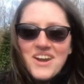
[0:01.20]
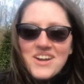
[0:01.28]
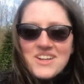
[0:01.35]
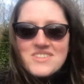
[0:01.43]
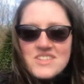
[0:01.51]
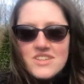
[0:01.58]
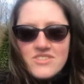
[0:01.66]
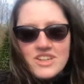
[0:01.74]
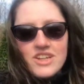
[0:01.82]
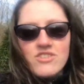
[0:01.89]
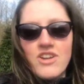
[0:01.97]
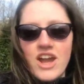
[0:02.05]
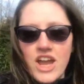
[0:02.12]
Welcome to the
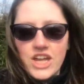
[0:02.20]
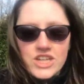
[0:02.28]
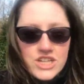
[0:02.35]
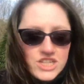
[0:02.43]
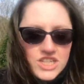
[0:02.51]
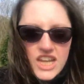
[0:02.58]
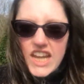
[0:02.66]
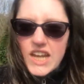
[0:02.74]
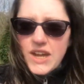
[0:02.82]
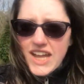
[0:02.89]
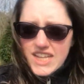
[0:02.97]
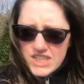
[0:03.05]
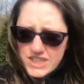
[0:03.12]
real road. So
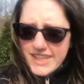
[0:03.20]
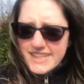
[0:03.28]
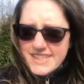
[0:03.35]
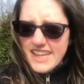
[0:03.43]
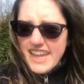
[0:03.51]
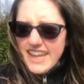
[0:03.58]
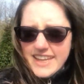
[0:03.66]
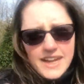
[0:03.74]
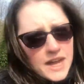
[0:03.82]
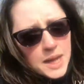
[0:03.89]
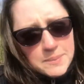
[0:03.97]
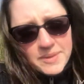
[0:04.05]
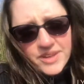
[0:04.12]
as you can see,
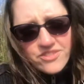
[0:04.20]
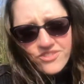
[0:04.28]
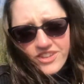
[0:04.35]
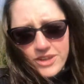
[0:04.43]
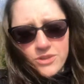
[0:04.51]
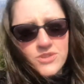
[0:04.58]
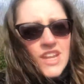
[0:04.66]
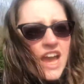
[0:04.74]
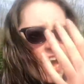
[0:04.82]
I'm in a field.